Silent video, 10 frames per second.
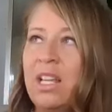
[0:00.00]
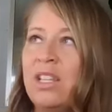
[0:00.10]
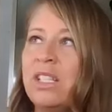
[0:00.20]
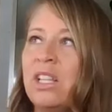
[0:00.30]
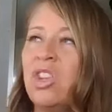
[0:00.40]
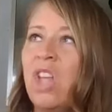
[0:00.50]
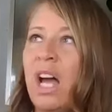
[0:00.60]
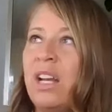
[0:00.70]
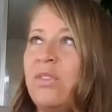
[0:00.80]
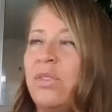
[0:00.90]
There's a
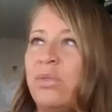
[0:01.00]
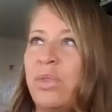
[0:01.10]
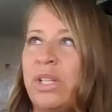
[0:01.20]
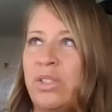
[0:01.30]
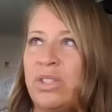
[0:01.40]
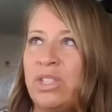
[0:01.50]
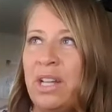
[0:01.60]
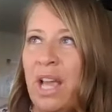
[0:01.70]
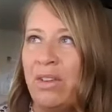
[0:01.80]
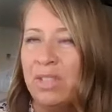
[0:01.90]
lot of research
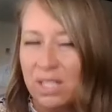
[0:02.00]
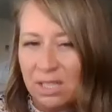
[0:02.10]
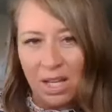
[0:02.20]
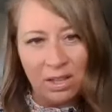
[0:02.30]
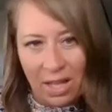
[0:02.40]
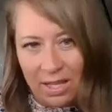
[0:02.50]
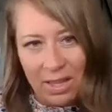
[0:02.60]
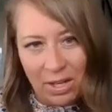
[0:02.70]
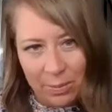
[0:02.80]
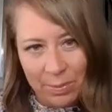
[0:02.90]
and evidence on light
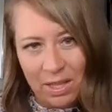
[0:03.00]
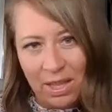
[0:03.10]
therapy.